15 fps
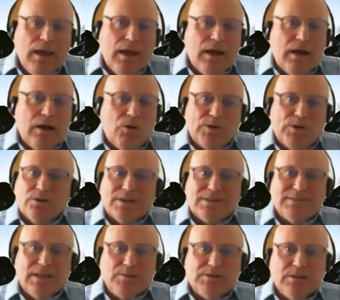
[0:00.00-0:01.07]
Uh, or you've got to
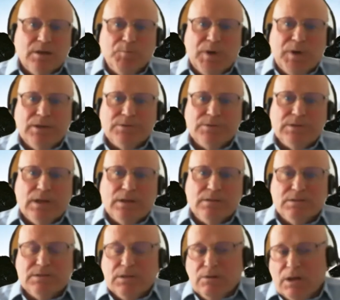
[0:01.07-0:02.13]
take time out. And
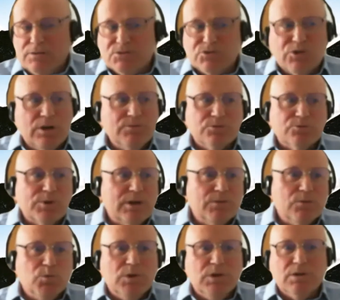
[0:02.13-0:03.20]
so I've traveled around
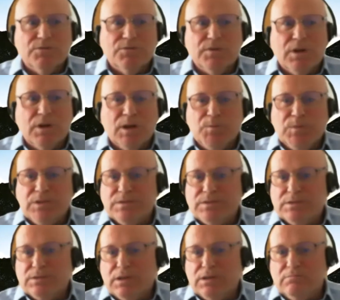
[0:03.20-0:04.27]
the world for nine
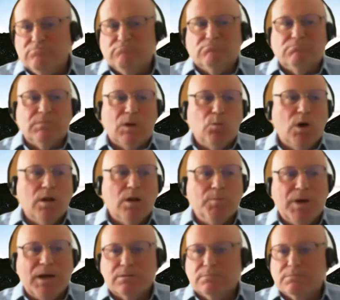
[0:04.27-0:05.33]
months. I, a while
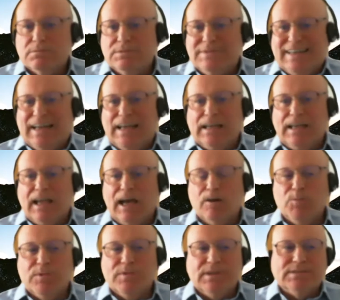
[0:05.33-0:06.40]
back, did it
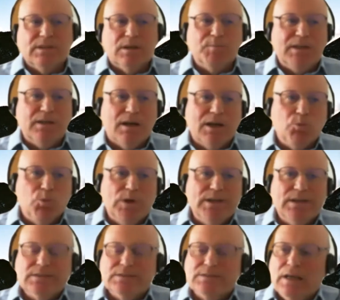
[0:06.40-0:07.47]
again, but this time in nine
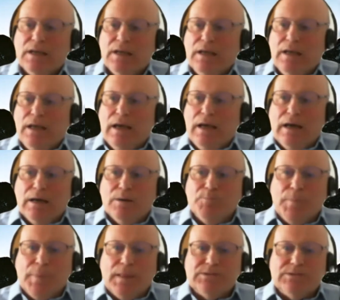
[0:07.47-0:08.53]
weeks.
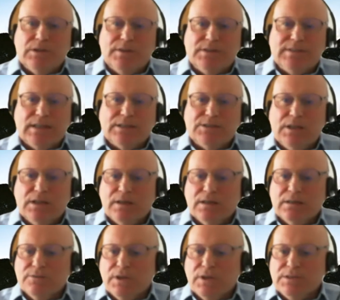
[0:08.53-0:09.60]
Um, so it's actually
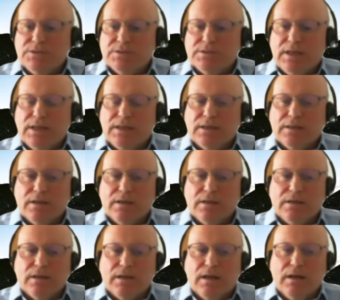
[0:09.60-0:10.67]
kind of like just taking,
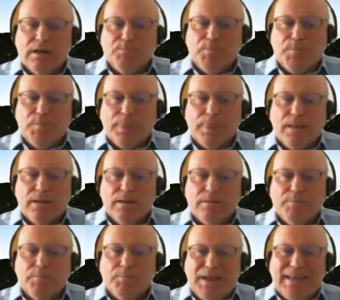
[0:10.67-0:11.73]
um,
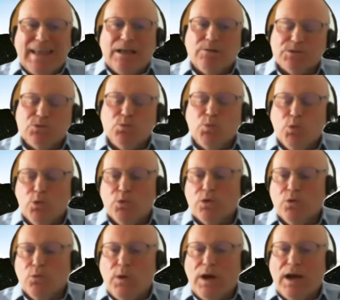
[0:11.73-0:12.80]
being able to walk
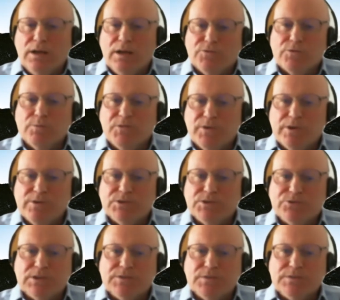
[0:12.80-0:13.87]
away from a very
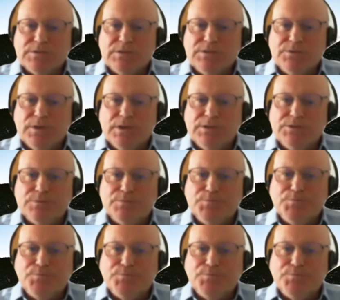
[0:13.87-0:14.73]
stressful situation.